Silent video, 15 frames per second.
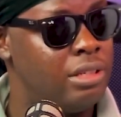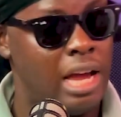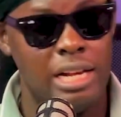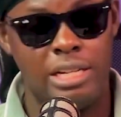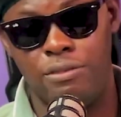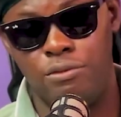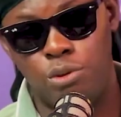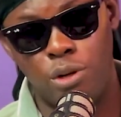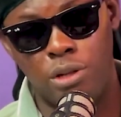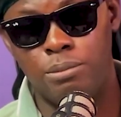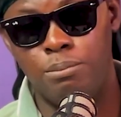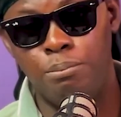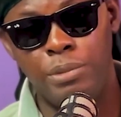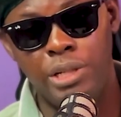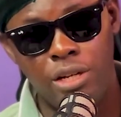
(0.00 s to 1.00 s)
and they've
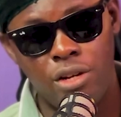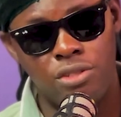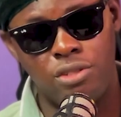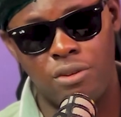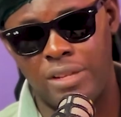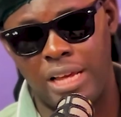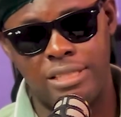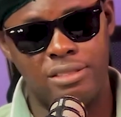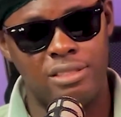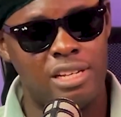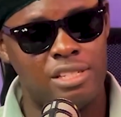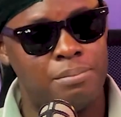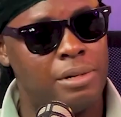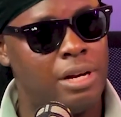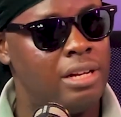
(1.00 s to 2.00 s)
done millions of
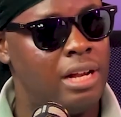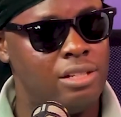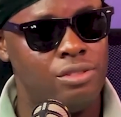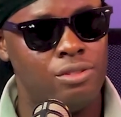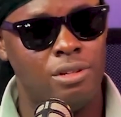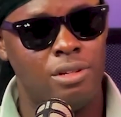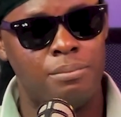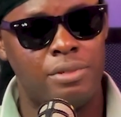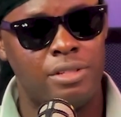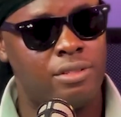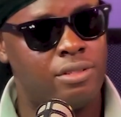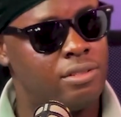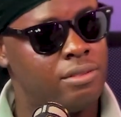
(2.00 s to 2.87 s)
Nigerians proud at this Olympics.